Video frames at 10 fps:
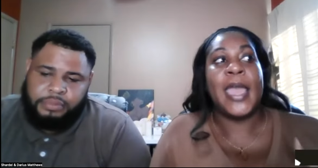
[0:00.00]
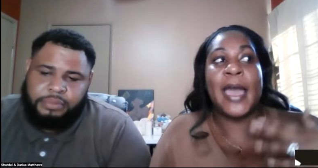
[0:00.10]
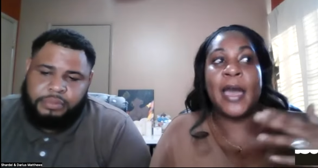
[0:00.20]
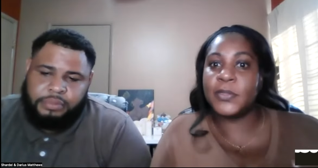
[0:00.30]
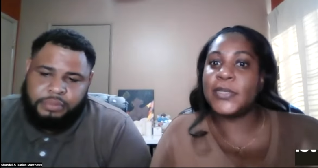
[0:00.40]

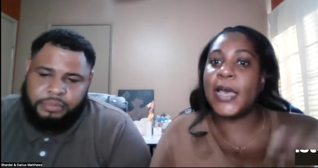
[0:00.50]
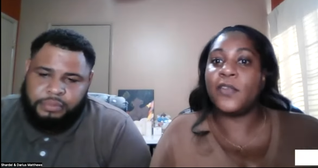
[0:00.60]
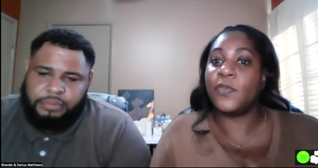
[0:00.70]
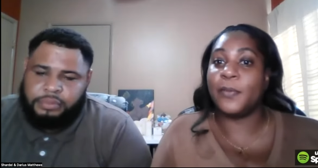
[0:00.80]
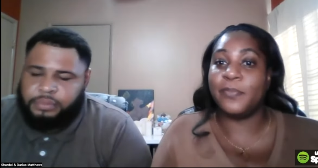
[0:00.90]
Speaker 1: outside
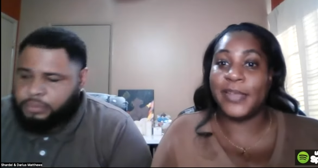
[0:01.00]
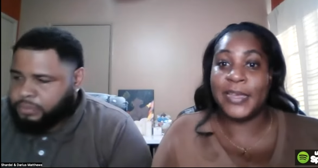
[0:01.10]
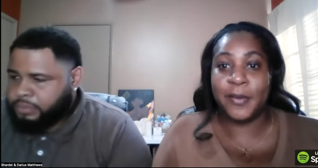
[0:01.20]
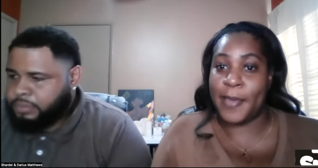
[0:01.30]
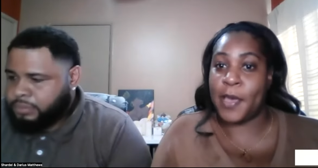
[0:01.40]
of
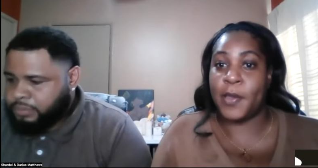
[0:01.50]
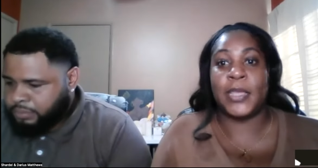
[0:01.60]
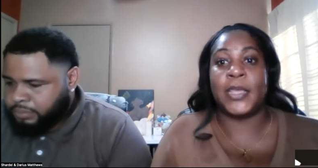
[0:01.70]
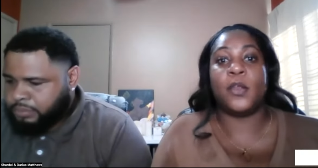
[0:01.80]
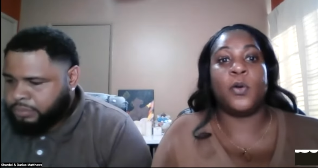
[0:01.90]
complain about
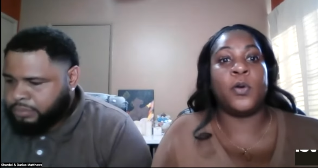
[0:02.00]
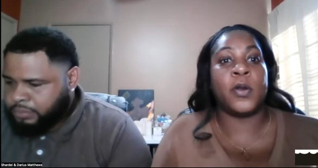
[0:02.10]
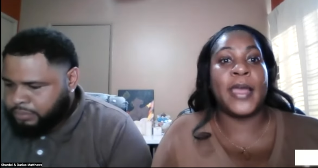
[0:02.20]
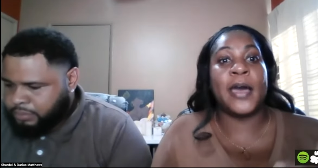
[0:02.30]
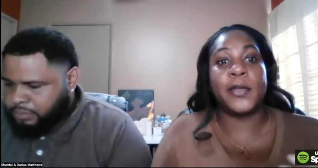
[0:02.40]
it
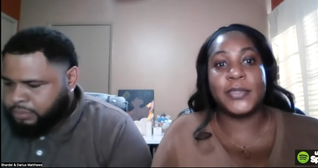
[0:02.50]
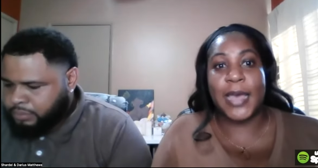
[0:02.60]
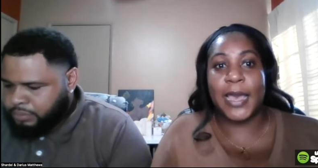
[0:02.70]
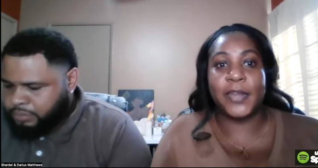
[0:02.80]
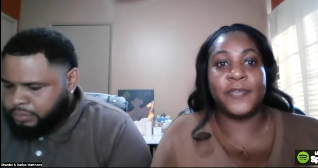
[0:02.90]
or
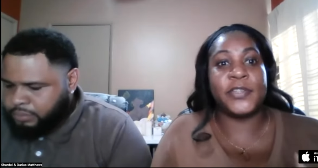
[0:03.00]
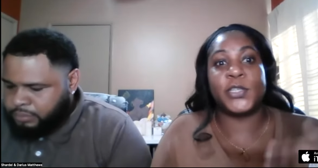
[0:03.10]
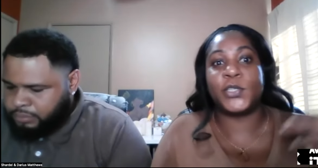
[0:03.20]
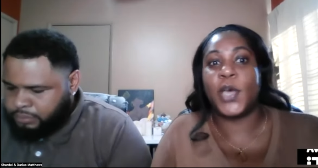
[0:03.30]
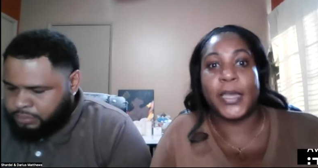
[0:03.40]
outside of
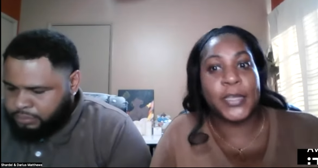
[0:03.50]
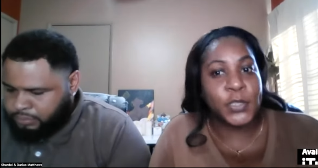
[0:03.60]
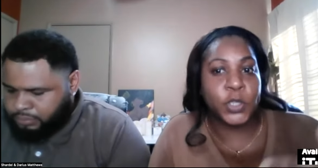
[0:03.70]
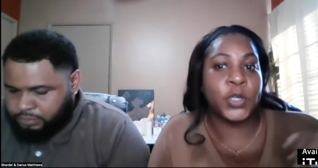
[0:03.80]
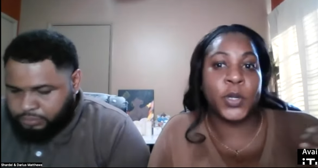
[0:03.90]
just talking
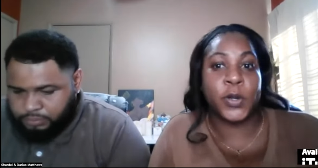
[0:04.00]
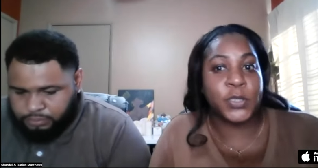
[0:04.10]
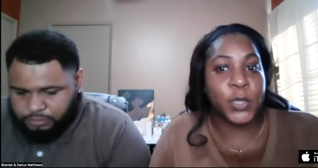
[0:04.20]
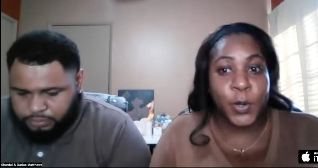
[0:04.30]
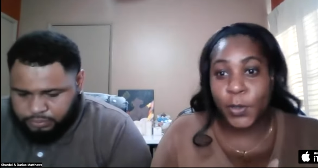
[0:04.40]
to your
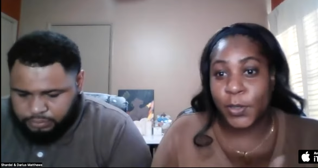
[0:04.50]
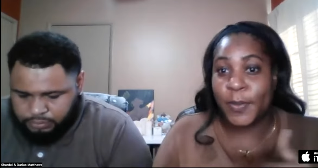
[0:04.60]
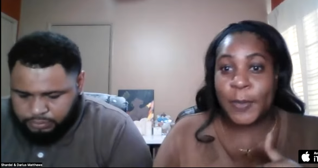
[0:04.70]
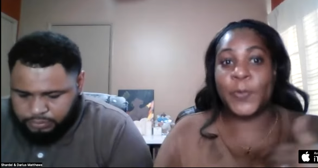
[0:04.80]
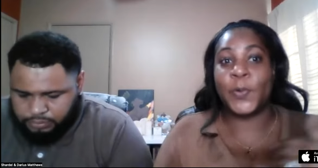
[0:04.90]
circle of
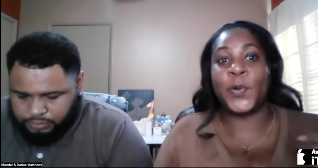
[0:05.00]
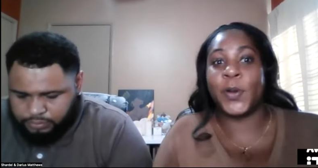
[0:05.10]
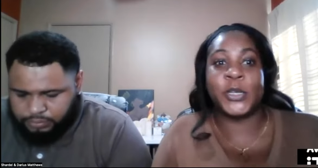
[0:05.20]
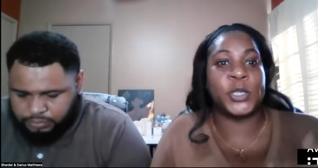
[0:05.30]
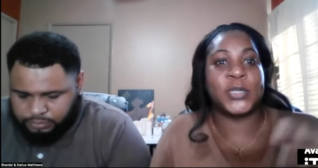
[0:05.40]
people who
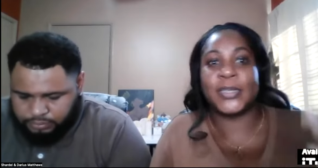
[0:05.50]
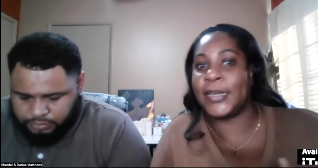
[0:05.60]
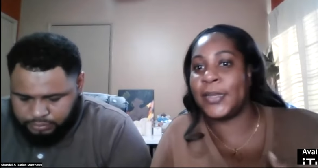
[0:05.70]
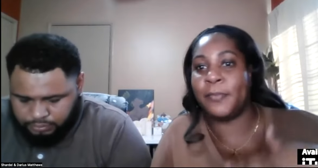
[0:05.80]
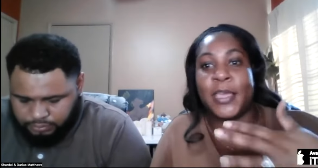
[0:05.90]
are just
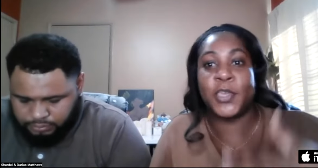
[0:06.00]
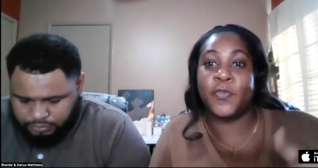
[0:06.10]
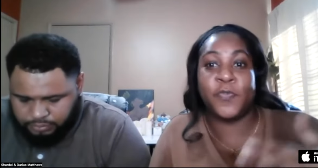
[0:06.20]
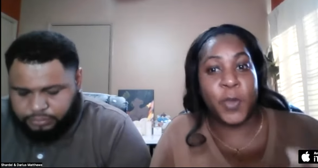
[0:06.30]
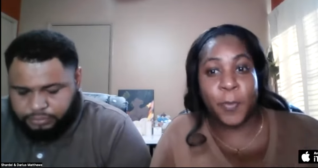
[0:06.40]
gonna make you
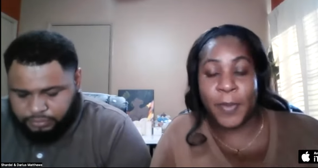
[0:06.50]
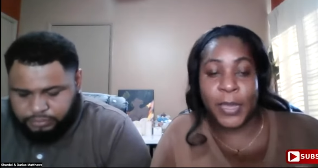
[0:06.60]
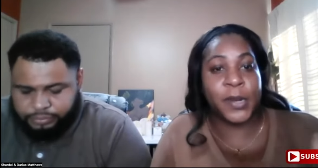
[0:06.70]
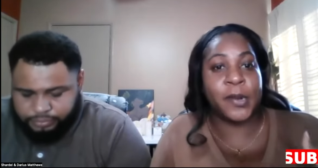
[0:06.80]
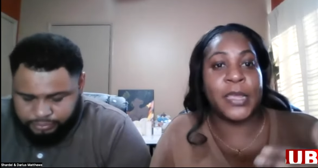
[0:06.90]
feel
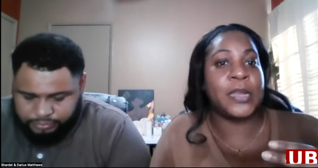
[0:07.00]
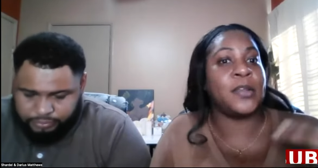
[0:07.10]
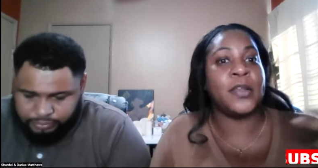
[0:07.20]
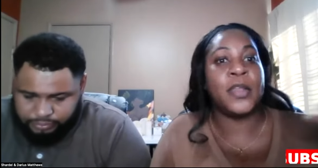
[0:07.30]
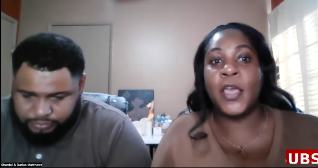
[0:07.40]
better
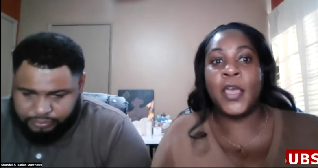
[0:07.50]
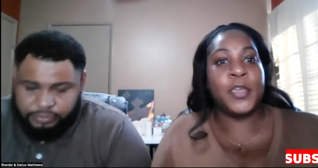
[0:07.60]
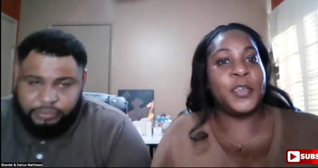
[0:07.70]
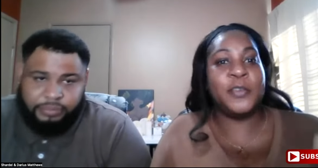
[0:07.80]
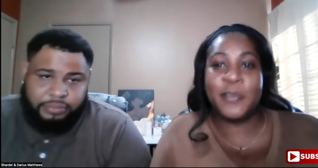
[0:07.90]
and
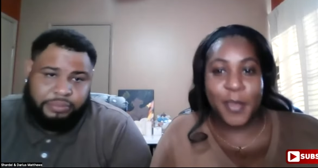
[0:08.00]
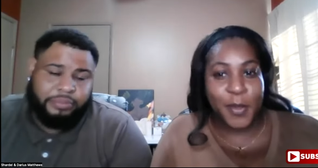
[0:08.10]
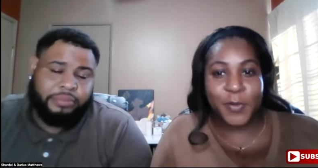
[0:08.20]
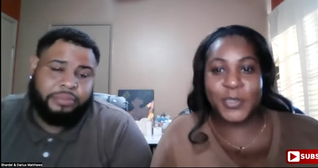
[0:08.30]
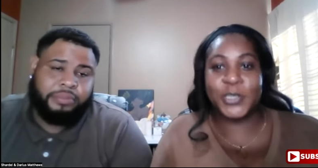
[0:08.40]
hmm. you
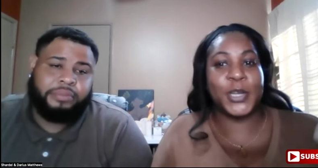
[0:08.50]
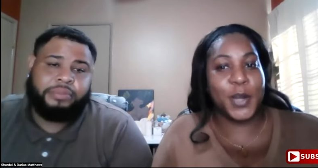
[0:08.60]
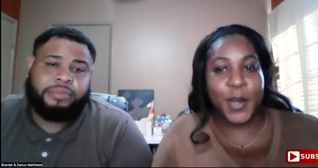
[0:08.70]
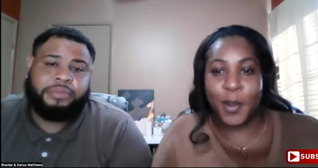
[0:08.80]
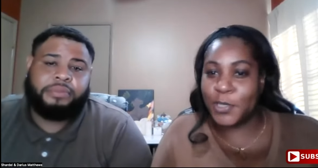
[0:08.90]
know
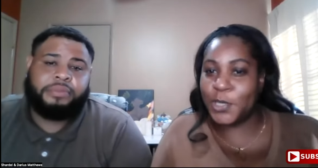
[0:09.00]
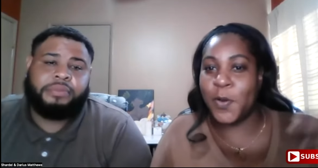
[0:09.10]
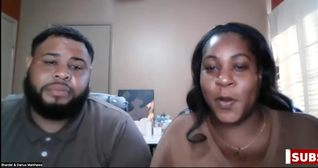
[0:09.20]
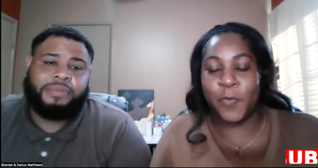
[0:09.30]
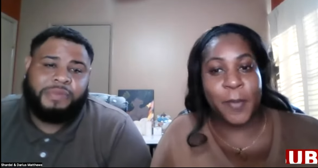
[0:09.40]
sugarcoat yeah. you
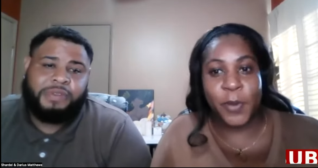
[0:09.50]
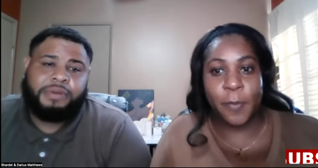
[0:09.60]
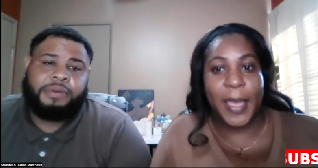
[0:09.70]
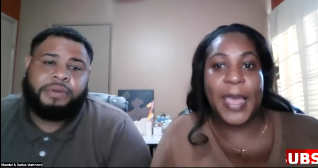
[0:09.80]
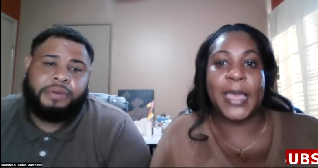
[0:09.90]
and rub your
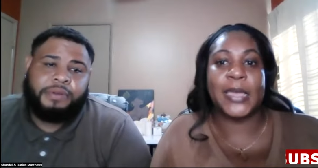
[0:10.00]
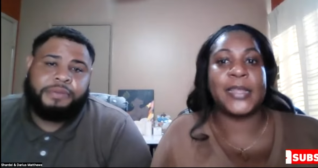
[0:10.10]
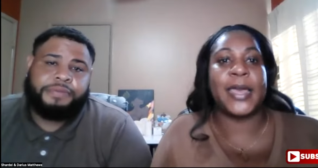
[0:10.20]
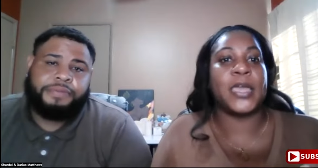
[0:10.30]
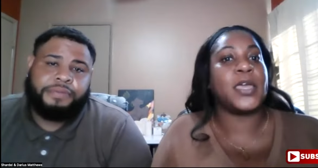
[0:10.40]
back?
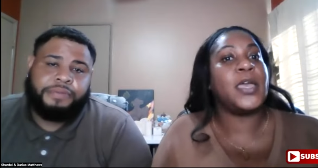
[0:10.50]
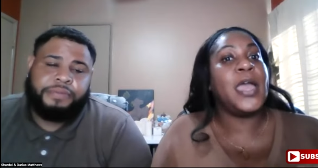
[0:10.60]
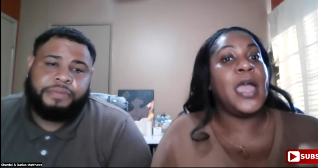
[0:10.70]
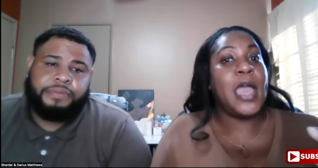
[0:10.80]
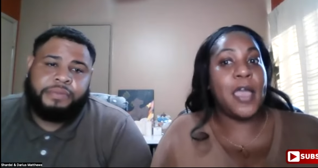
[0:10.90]
Like
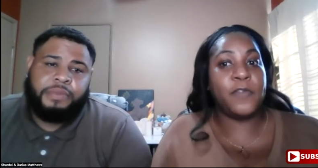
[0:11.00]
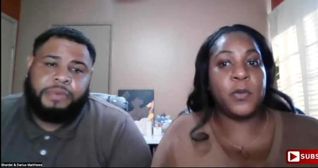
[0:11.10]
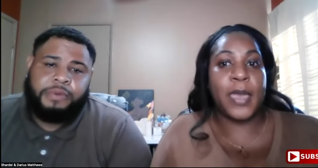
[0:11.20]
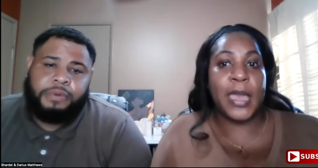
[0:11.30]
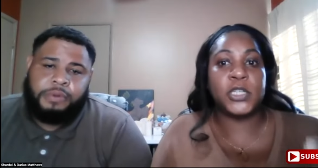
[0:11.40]
have
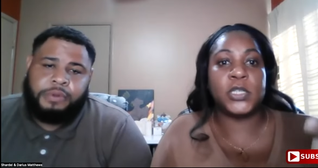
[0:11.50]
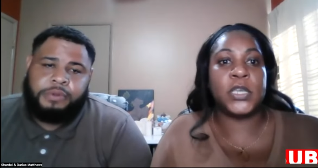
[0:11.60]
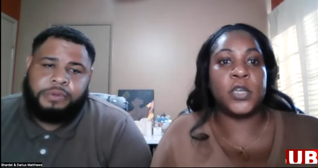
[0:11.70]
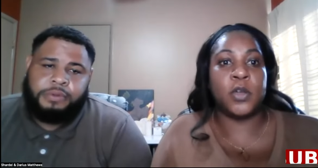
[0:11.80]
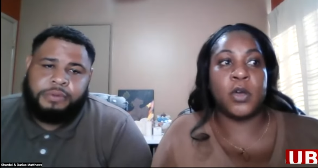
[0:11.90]
you
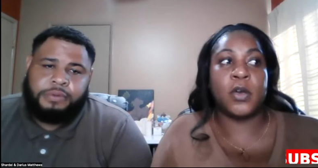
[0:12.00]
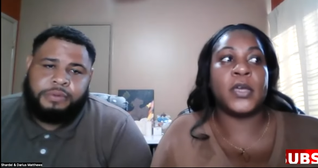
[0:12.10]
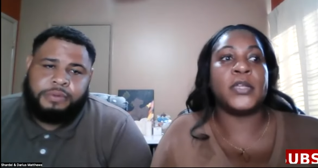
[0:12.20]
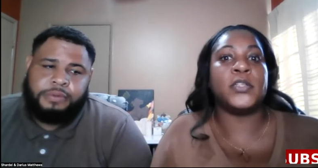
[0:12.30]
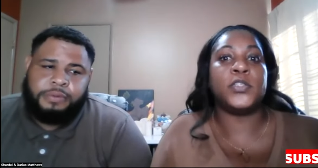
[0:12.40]
actually
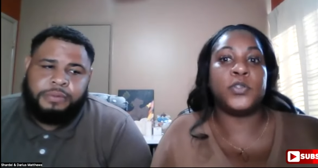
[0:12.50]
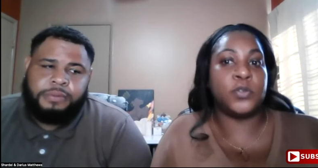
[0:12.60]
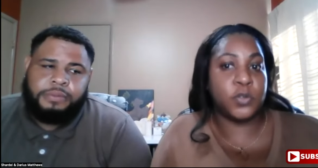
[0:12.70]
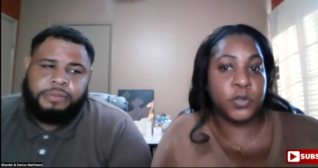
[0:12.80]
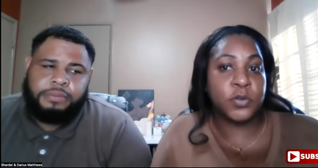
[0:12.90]
gone to
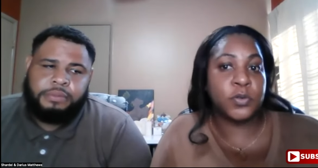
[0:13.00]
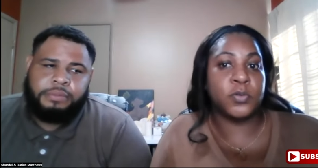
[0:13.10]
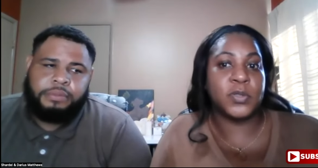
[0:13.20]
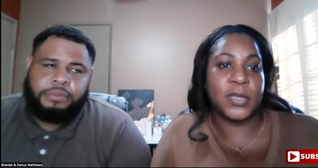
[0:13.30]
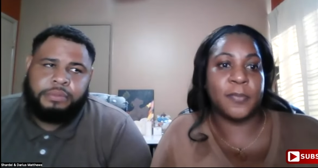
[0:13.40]
do
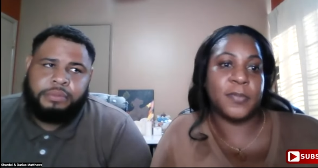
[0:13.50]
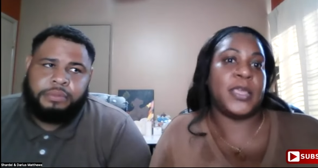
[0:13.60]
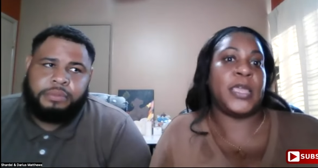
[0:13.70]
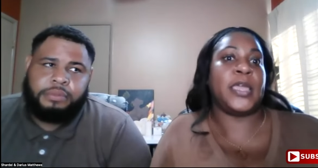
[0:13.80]
something?